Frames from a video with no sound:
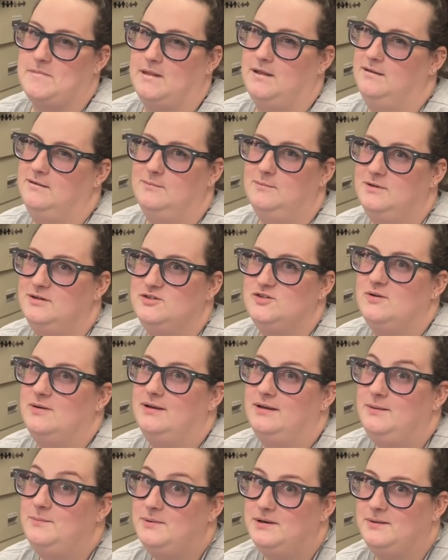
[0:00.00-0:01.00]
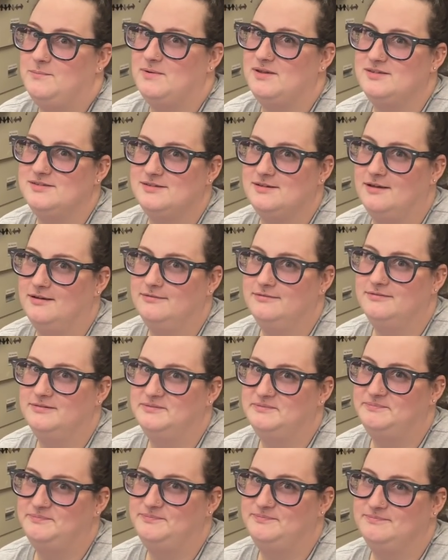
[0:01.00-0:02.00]
I don't want to show anybody my stuff.
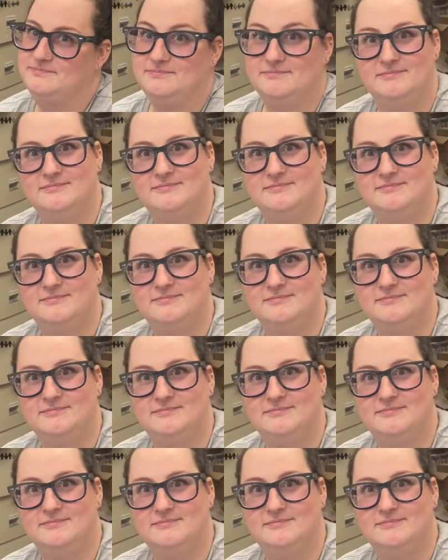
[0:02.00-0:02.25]
Fine.